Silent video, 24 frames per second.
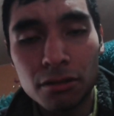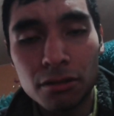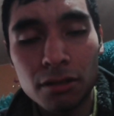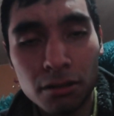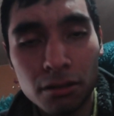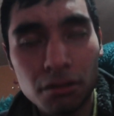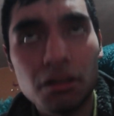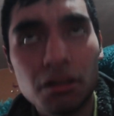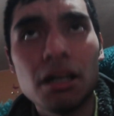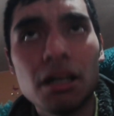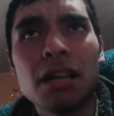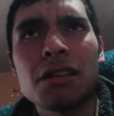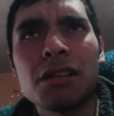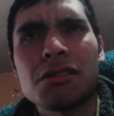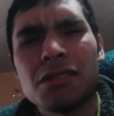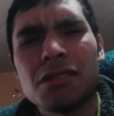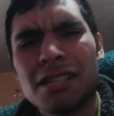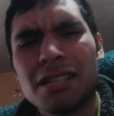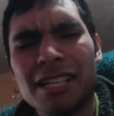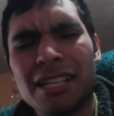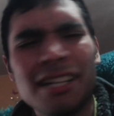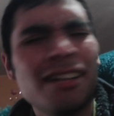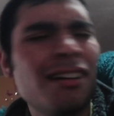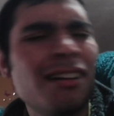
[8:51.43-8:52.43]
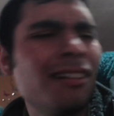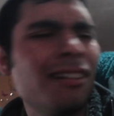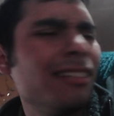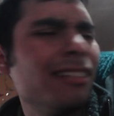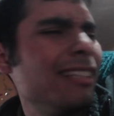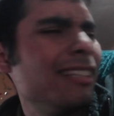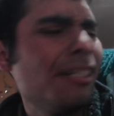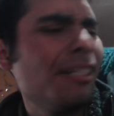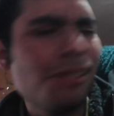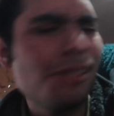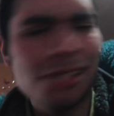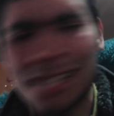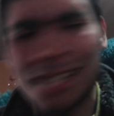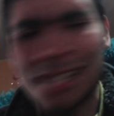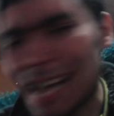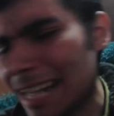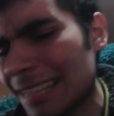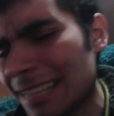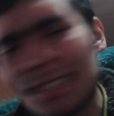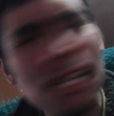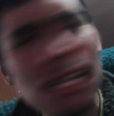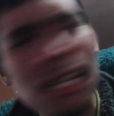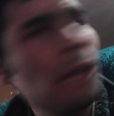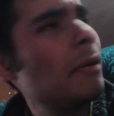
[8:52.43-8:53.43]
this
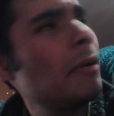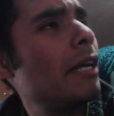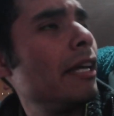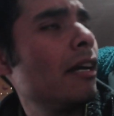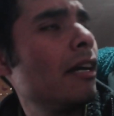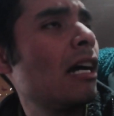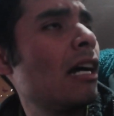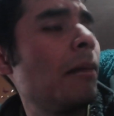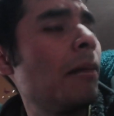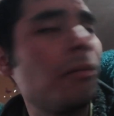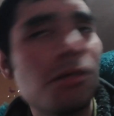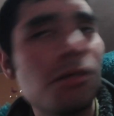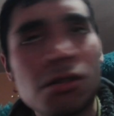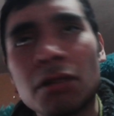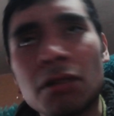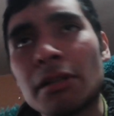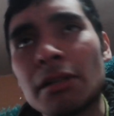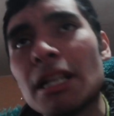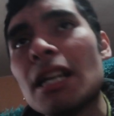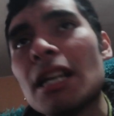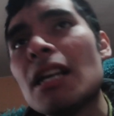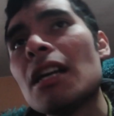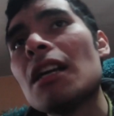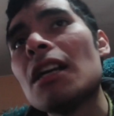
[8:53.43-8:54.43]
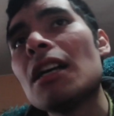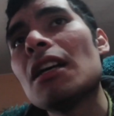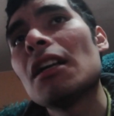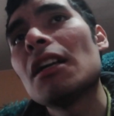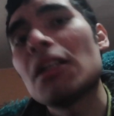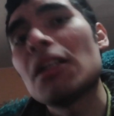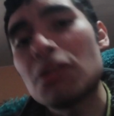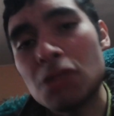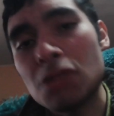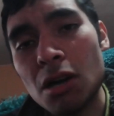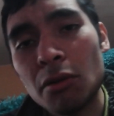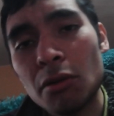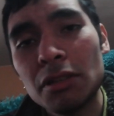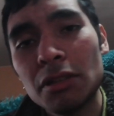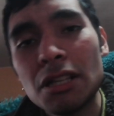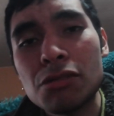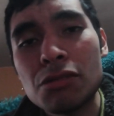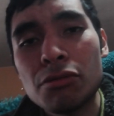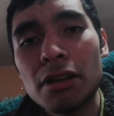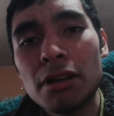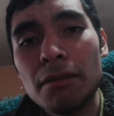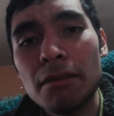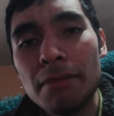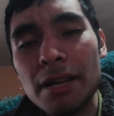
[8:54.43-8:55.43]
goddamn hiccup. Sorry. So this
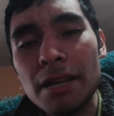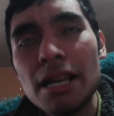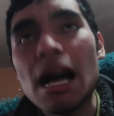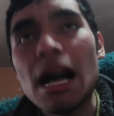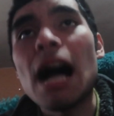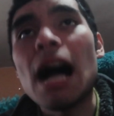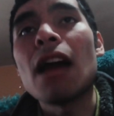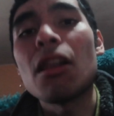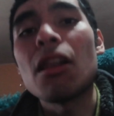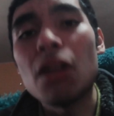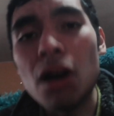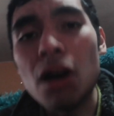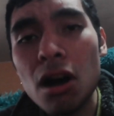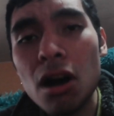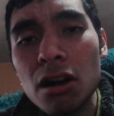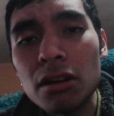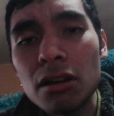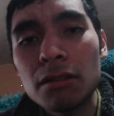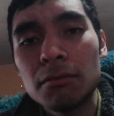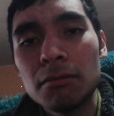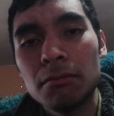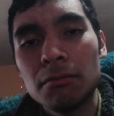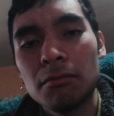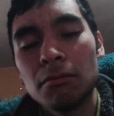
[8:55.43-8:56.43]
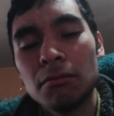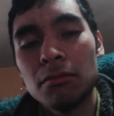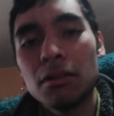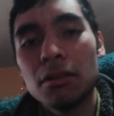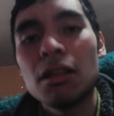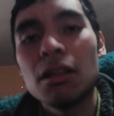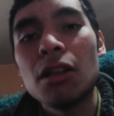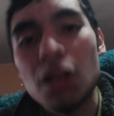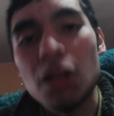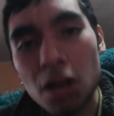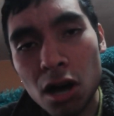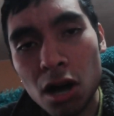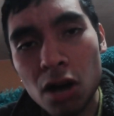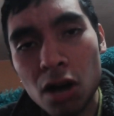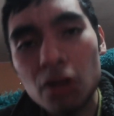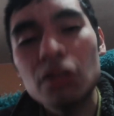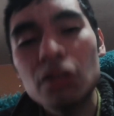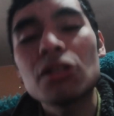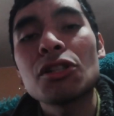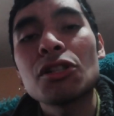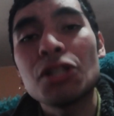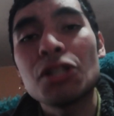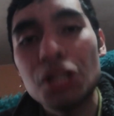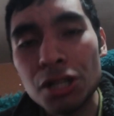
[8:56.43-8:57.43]
will be a long
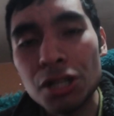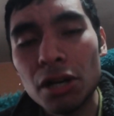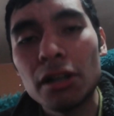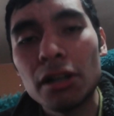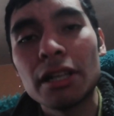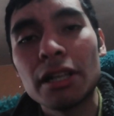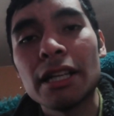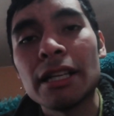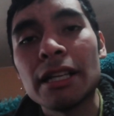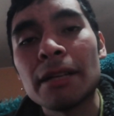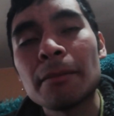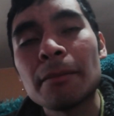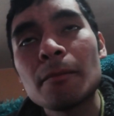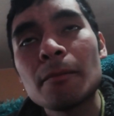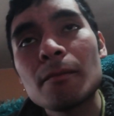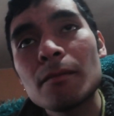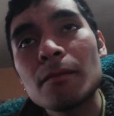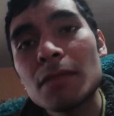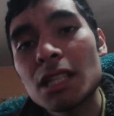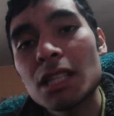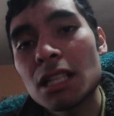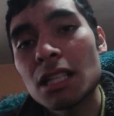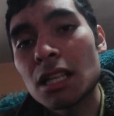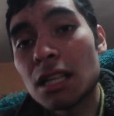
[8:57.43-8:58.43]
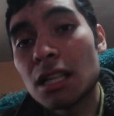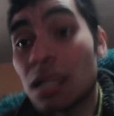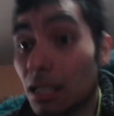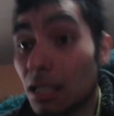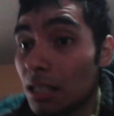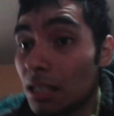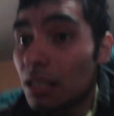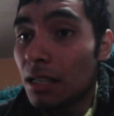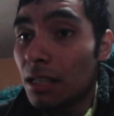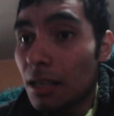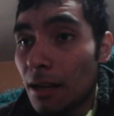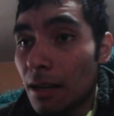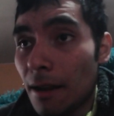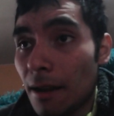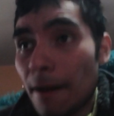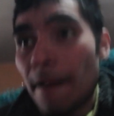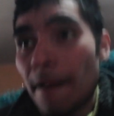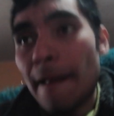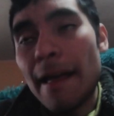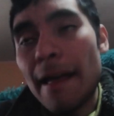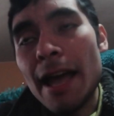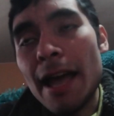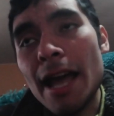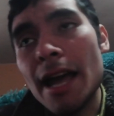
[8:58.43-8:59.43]
journey,
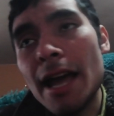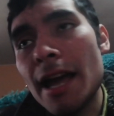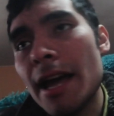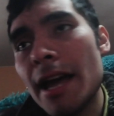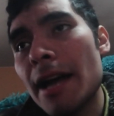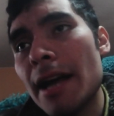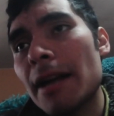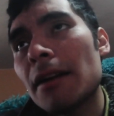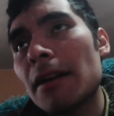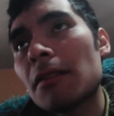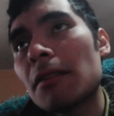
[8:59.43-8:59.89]
and